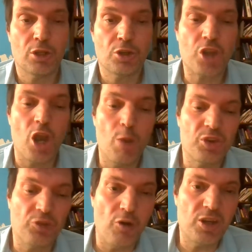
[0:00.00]
So it
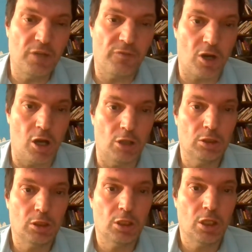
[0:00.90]
was very difficult.
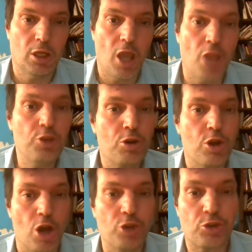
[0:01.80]
And you
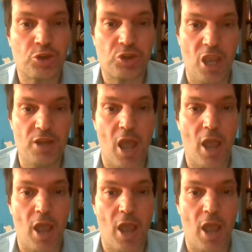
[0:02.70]
could understand